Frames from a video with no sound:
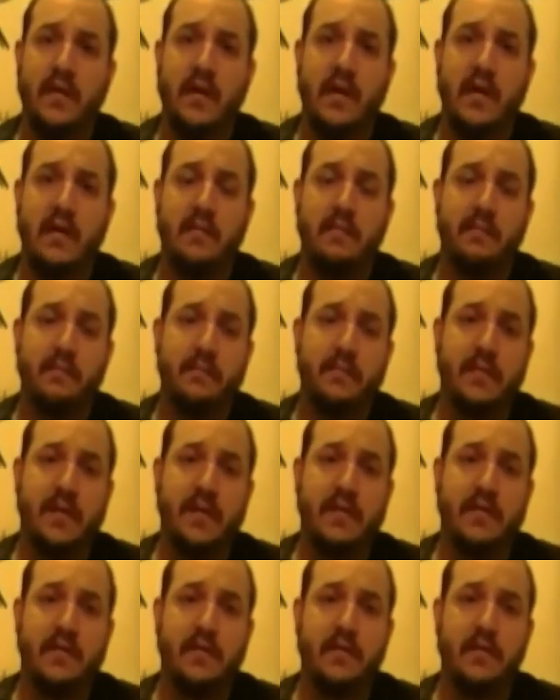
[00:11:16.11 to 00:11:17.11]
um,
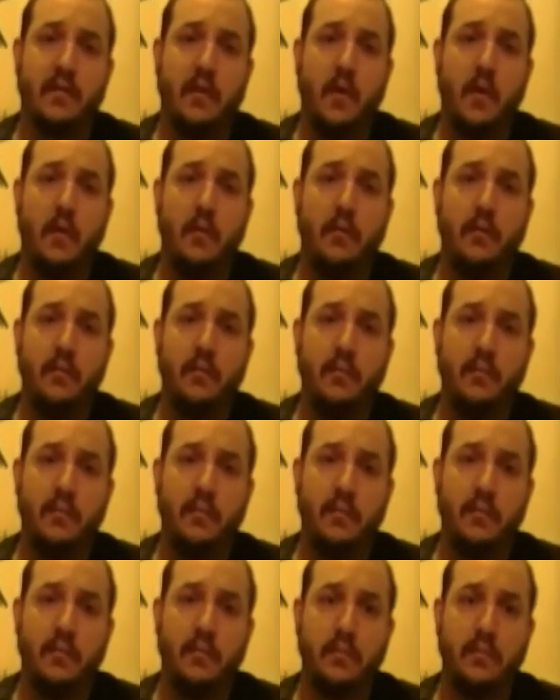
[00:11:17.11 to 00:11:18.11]
teach their own
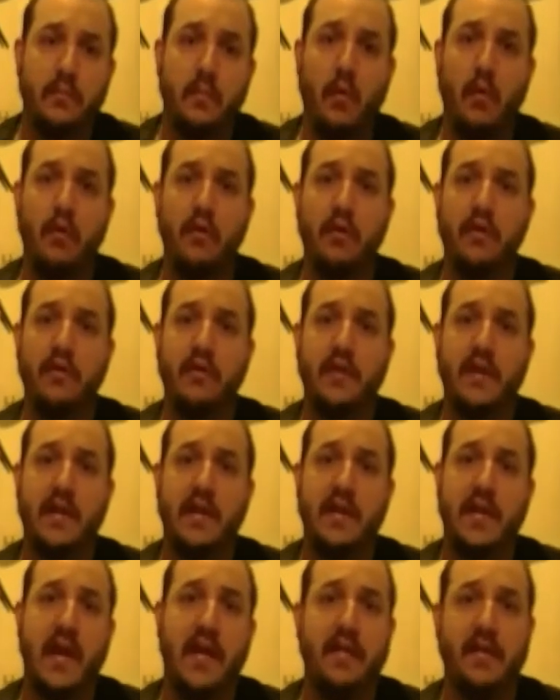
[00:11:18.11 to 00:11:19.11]
moral
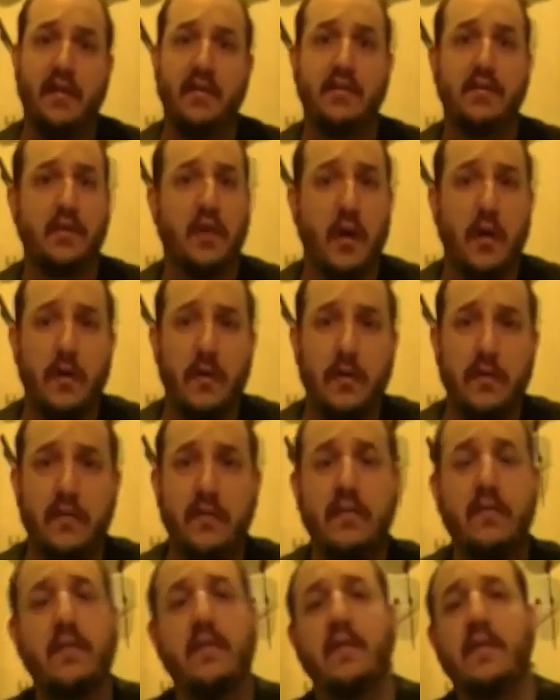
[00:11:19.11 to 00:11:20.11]
and ethical
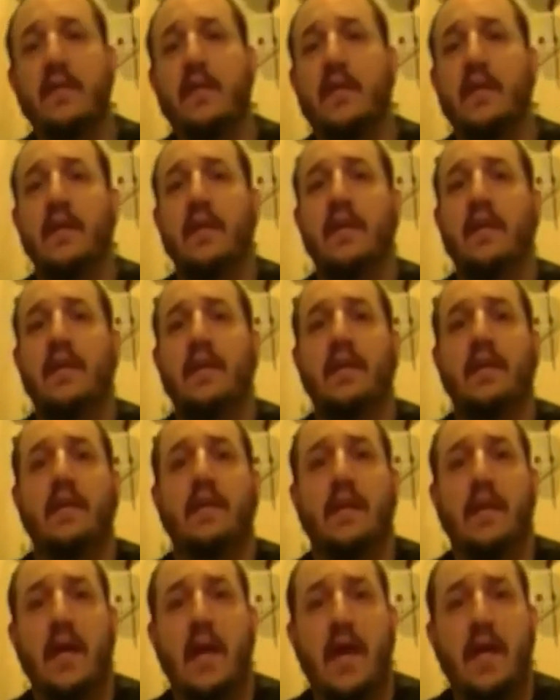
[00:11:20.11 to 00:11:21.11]
codes,
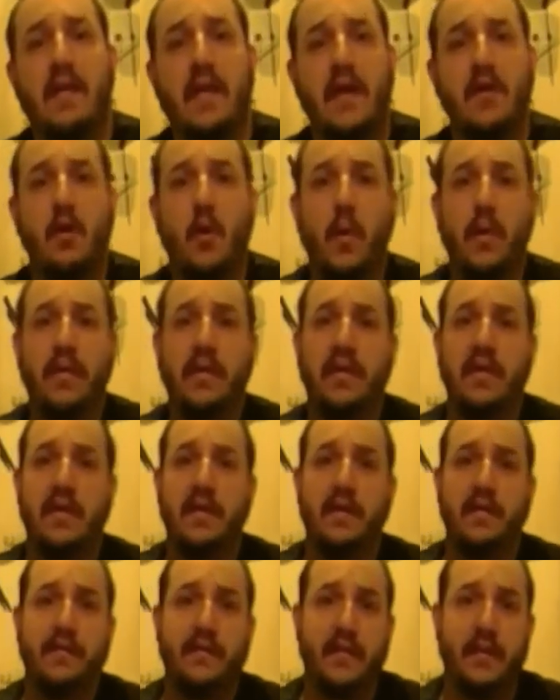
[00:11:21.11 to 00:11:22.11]
and that no one can
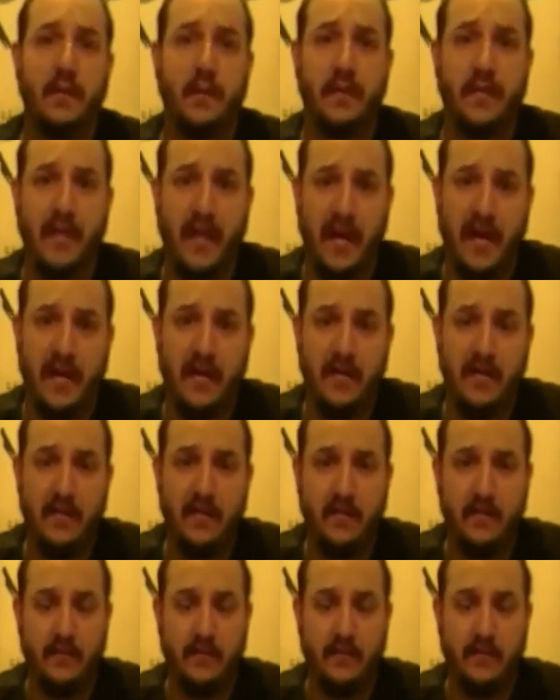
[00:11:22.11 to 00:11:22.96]
interfere with that.